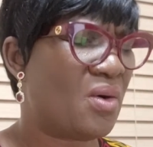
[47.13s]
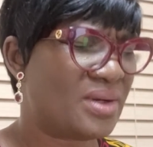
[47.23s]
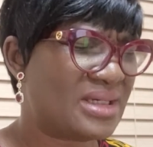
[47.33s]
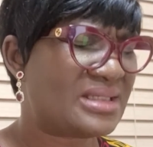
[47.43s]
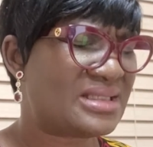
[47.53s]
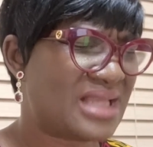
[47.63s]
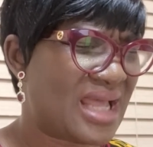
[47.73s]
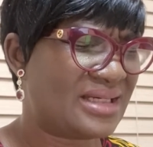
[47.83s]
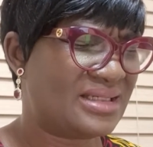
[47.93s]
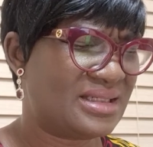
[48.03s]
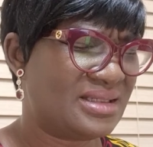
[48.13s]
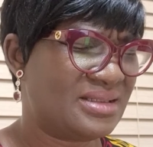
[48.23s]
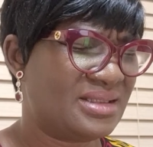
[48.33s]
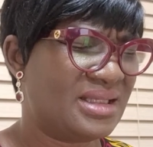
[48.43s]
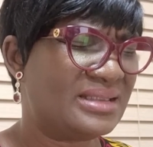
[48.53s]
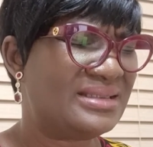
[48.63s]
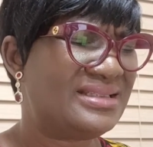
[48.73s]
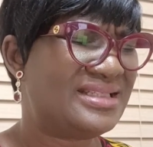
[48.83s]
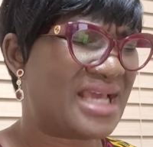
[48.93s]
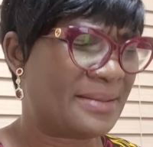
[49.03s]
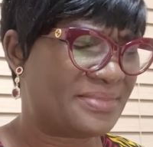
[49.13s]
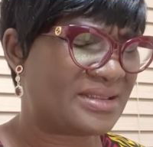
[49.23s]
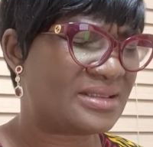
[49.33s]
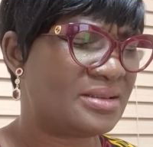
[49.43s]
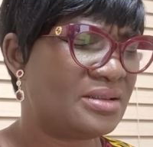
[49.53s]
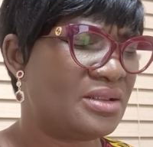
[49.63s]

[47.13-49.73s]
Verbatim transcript: understand in depth